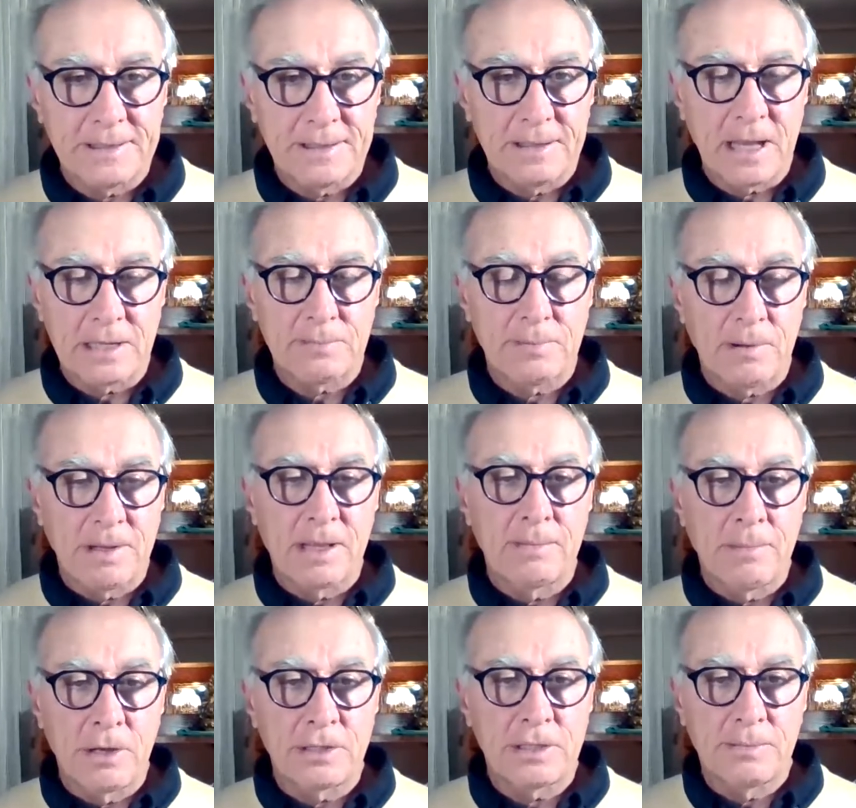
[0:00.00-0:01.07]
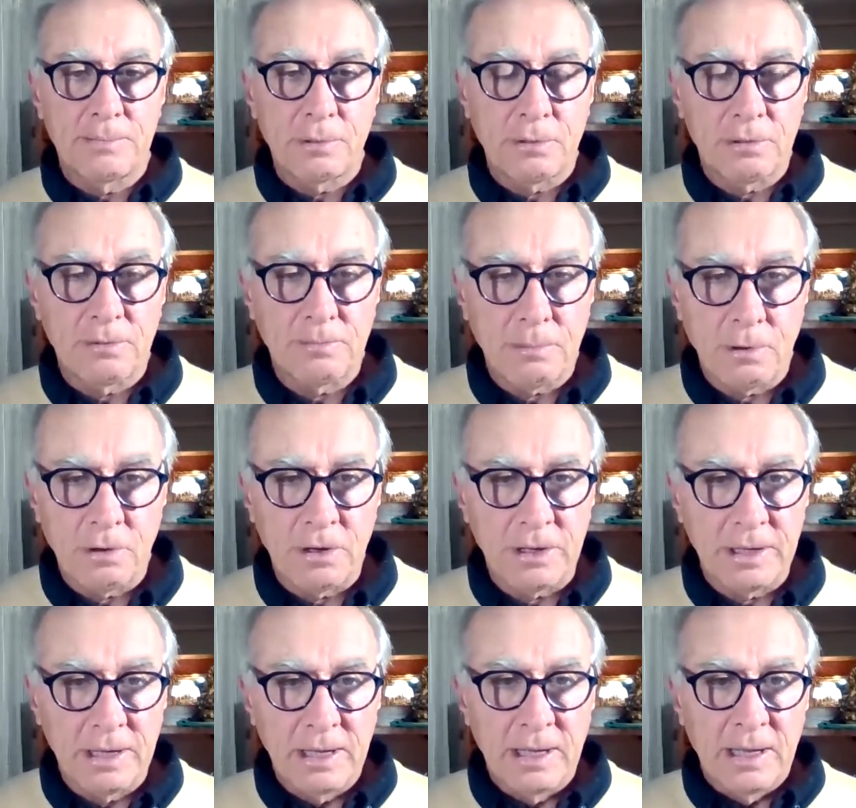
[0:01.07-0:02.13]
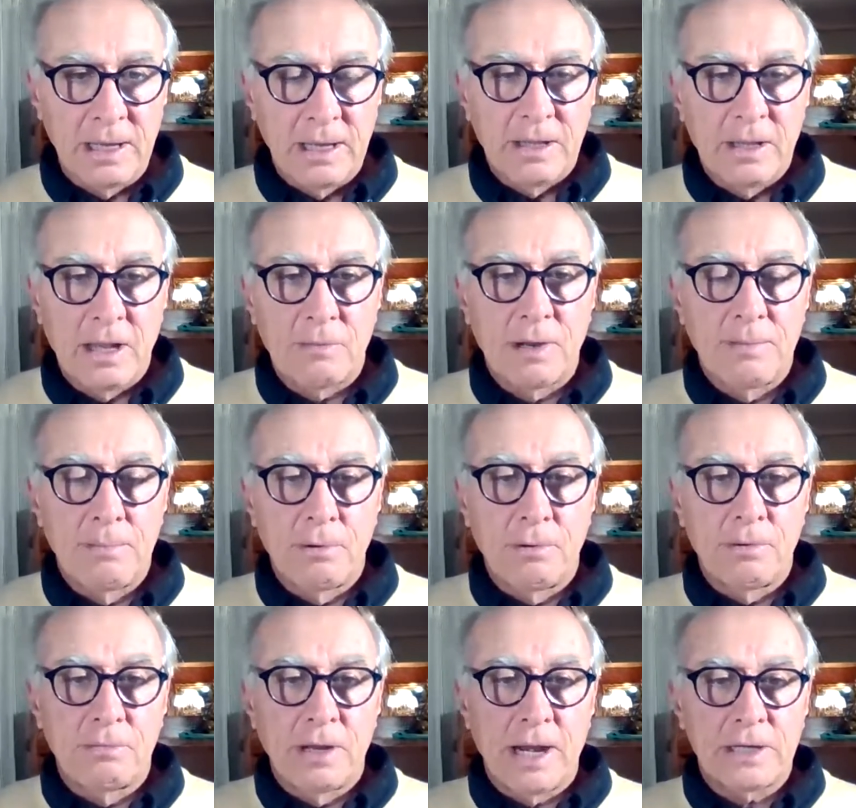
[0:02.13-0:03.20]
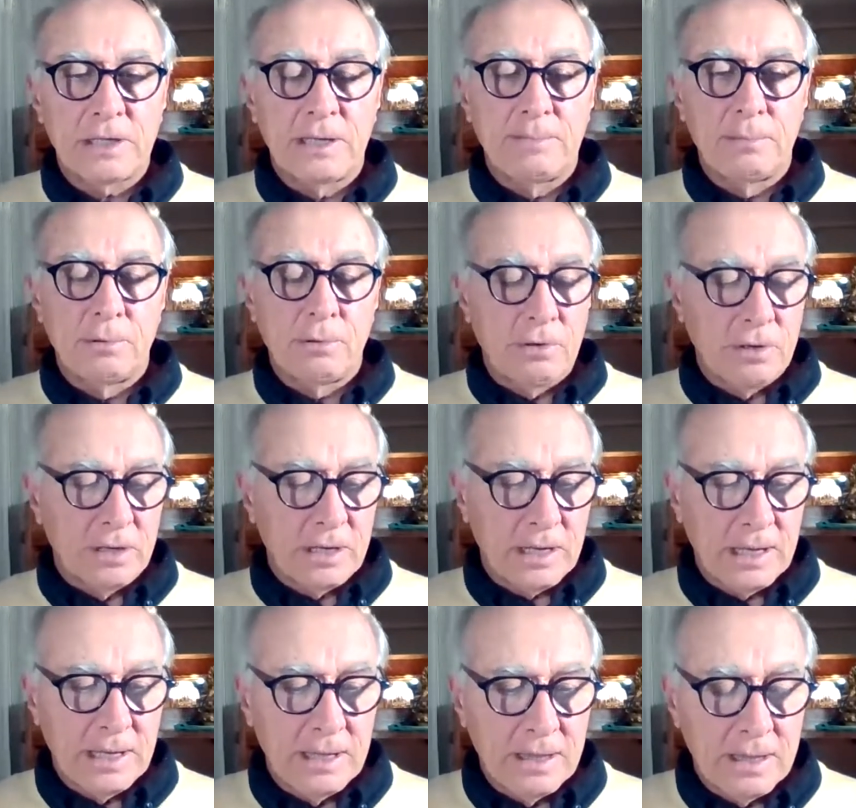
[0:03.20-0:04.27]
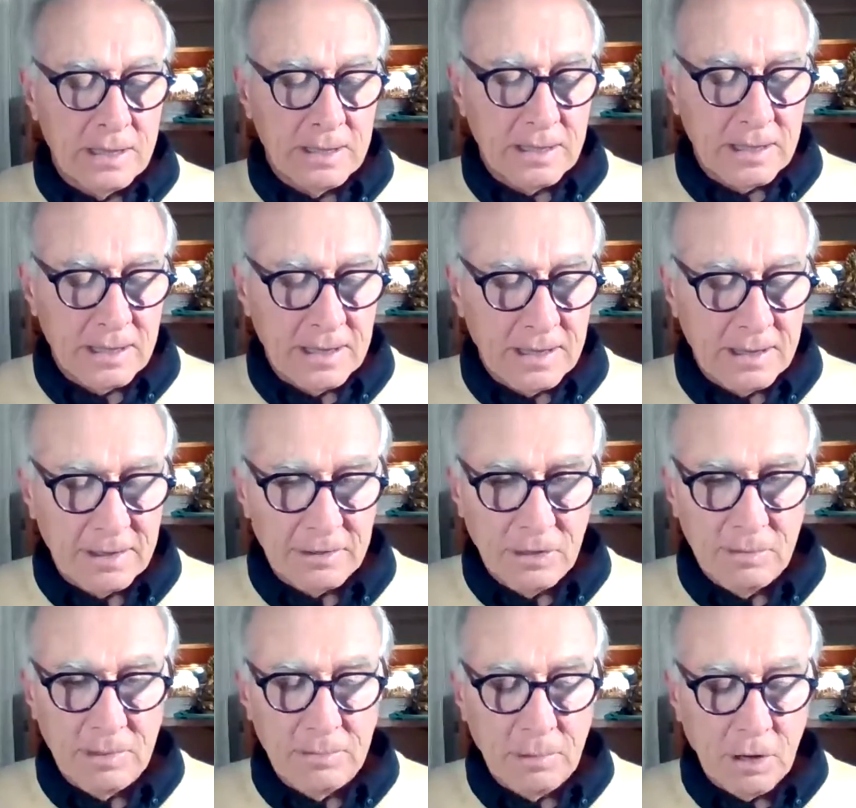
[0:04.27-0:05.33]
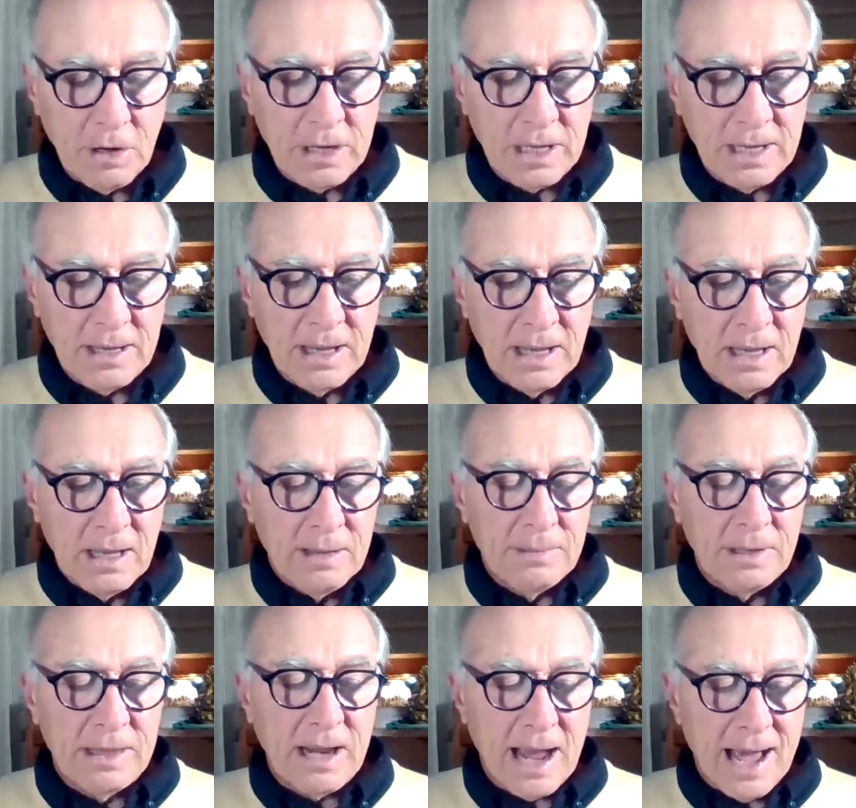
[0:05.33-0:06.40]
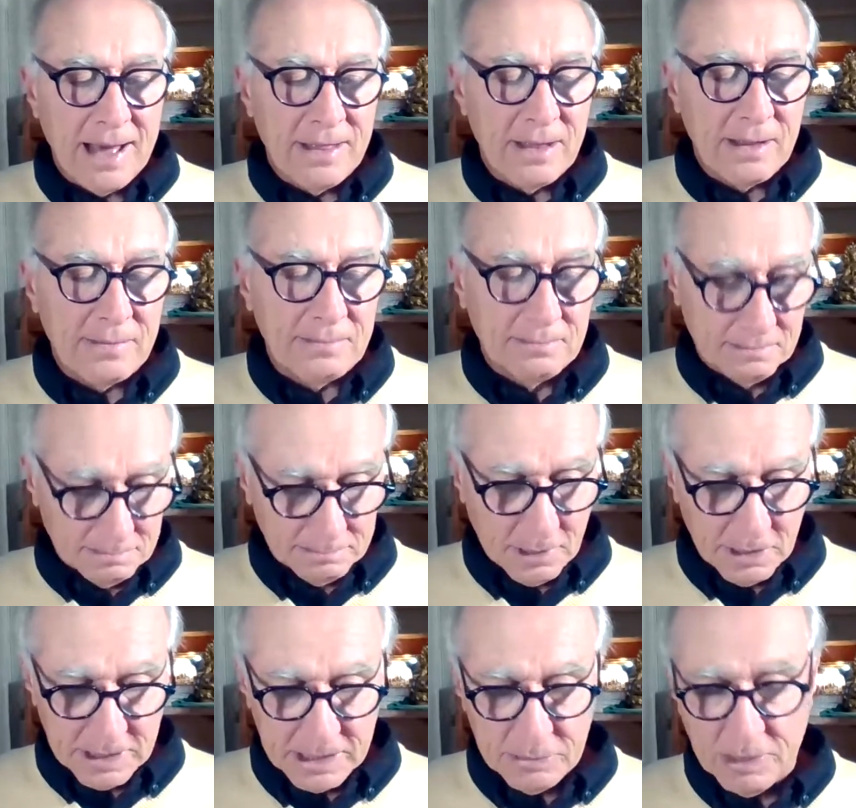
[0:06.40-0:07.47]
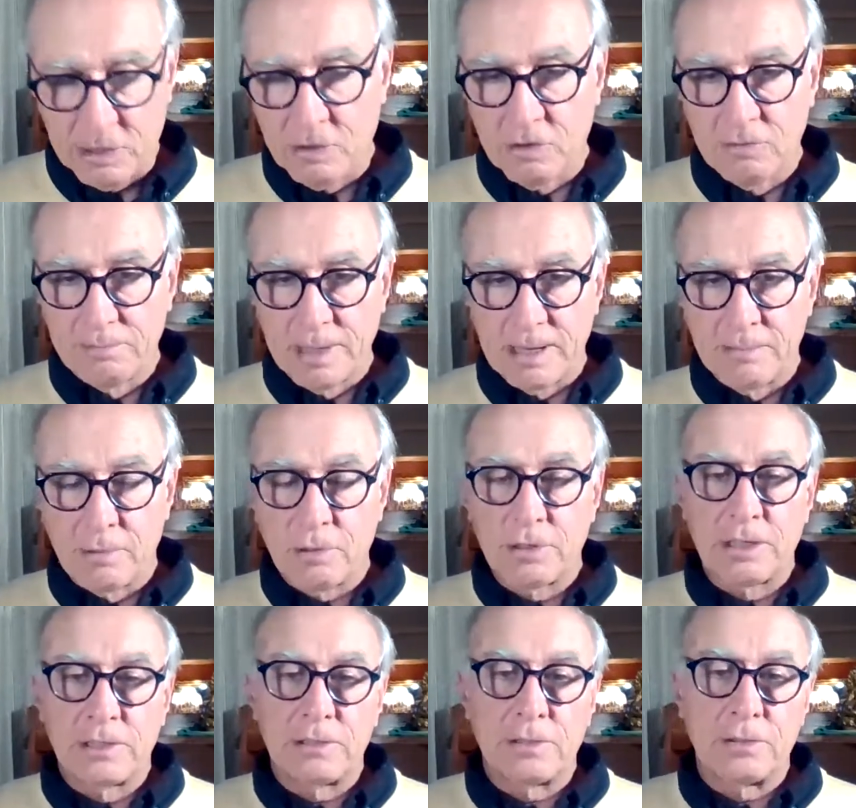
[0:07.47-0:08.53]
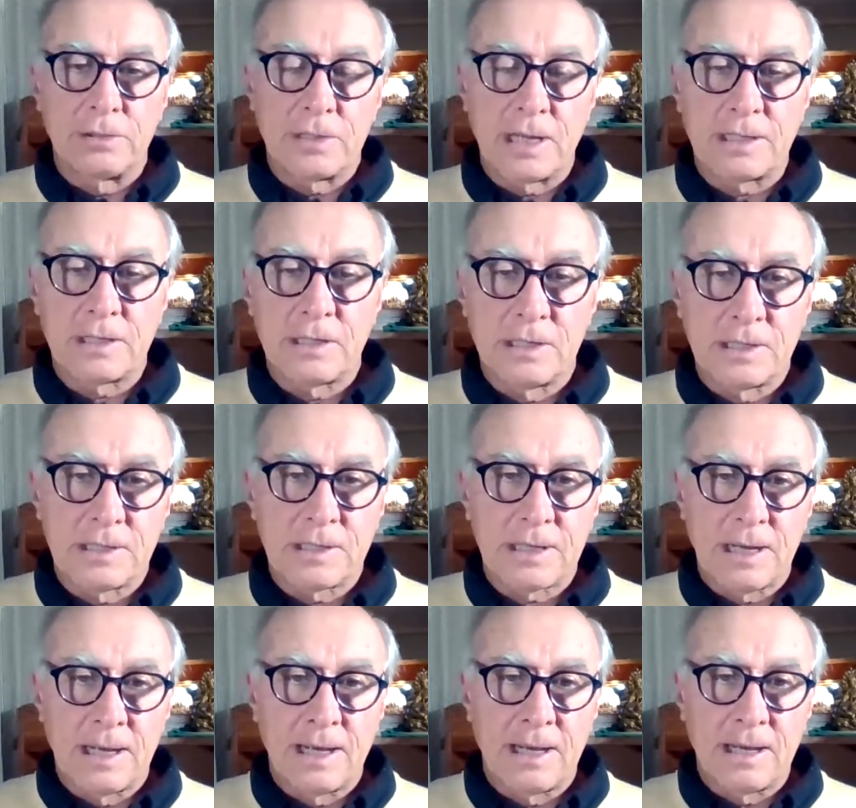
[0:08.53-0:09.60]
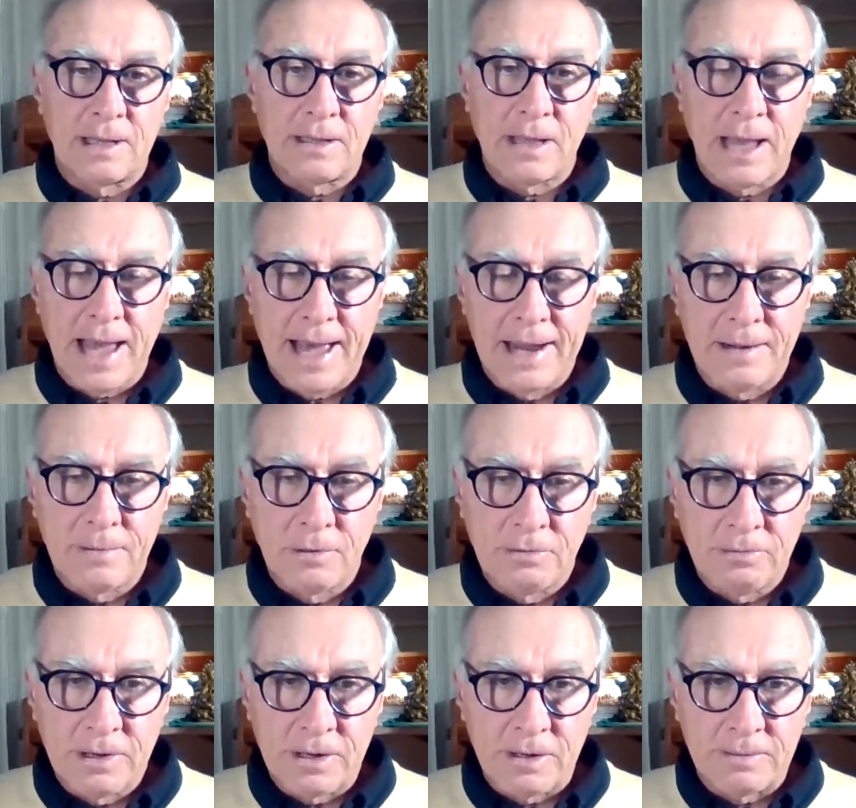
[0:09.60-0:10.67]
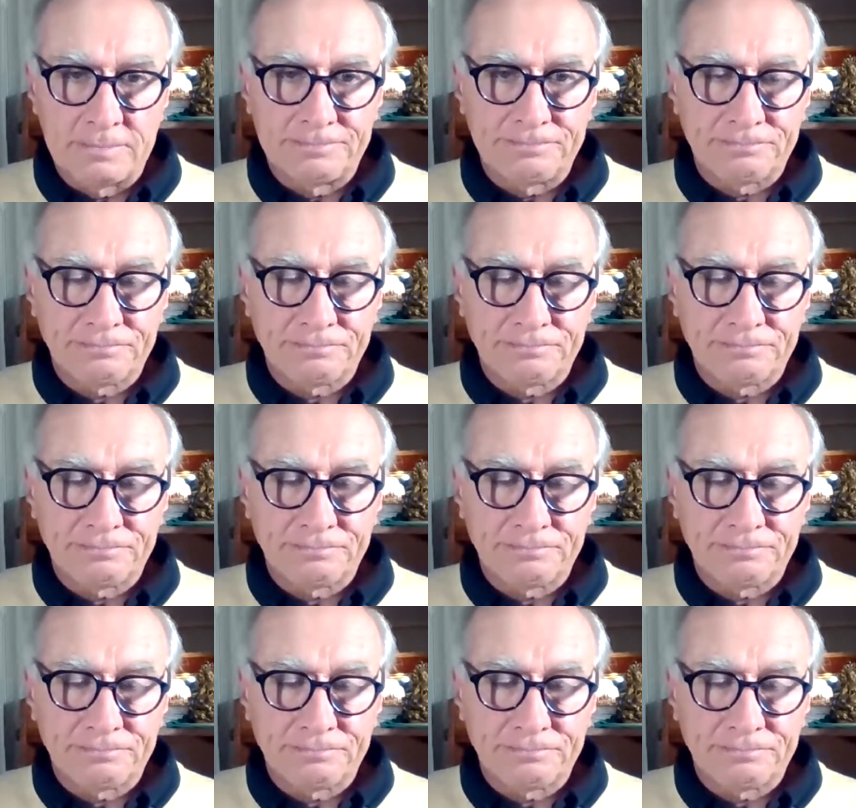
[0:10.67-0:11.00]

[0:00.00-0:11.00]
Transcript: That's probably the most important point, that we're actually born in a human body, but there are other bodies we could have been born into, such as the animal realm.